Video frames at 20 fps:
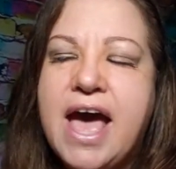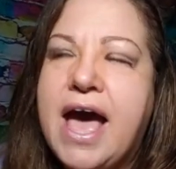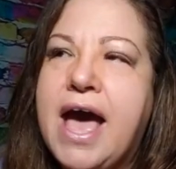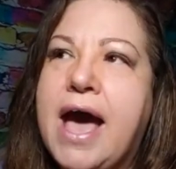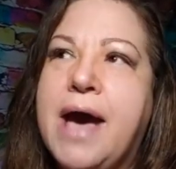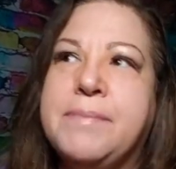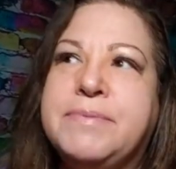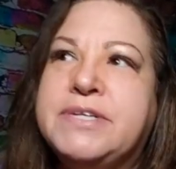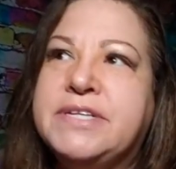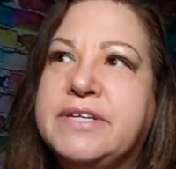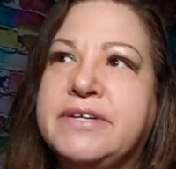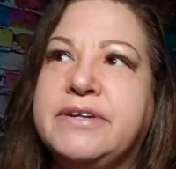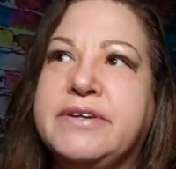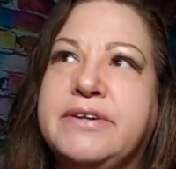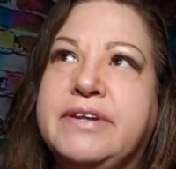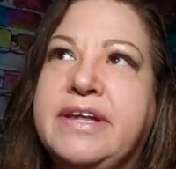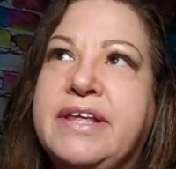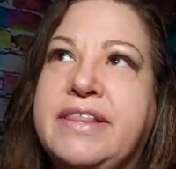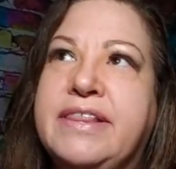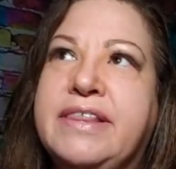
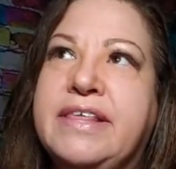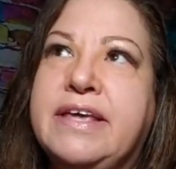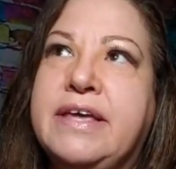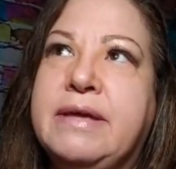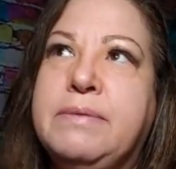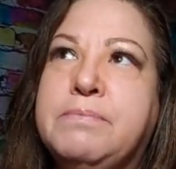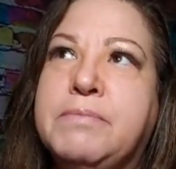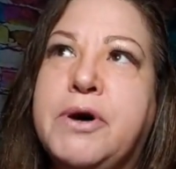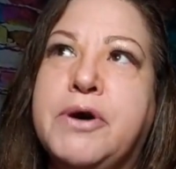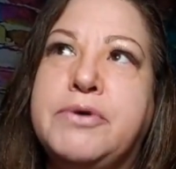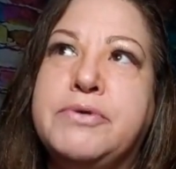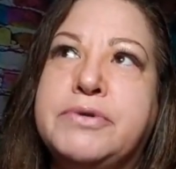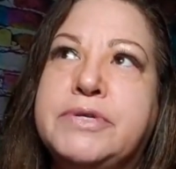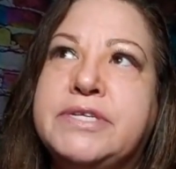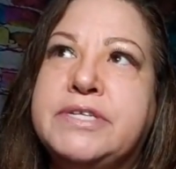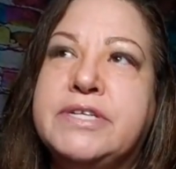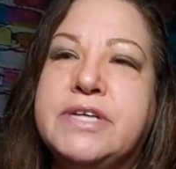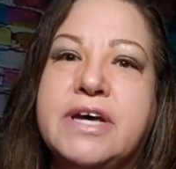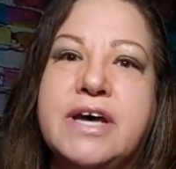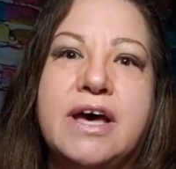absolutely the
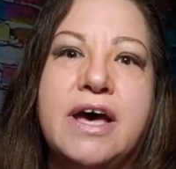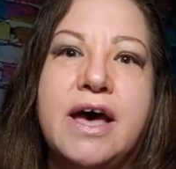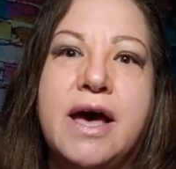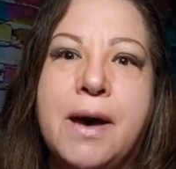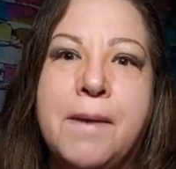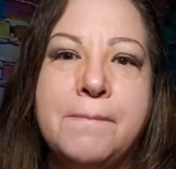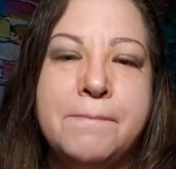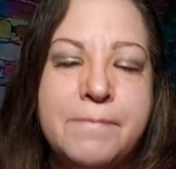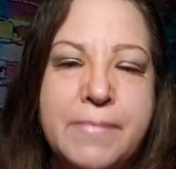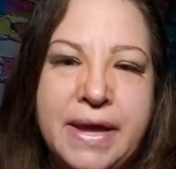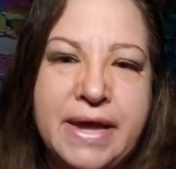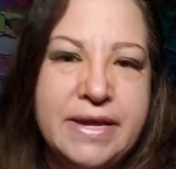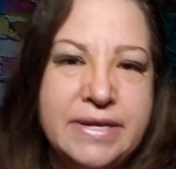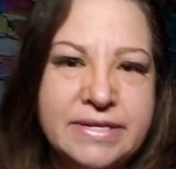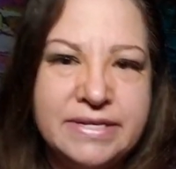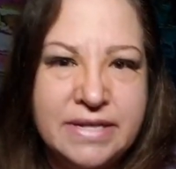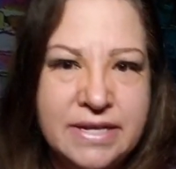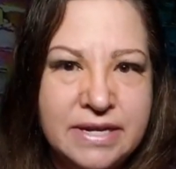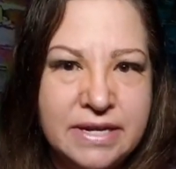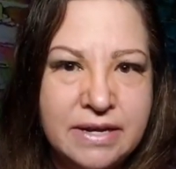most
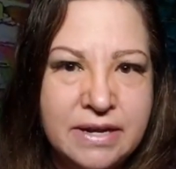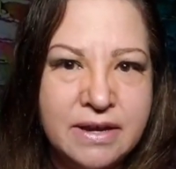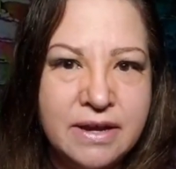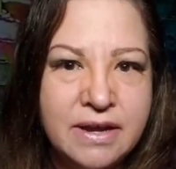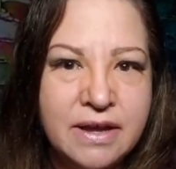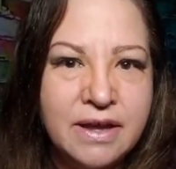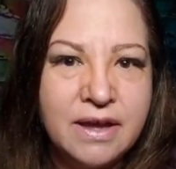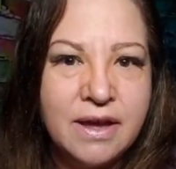amazing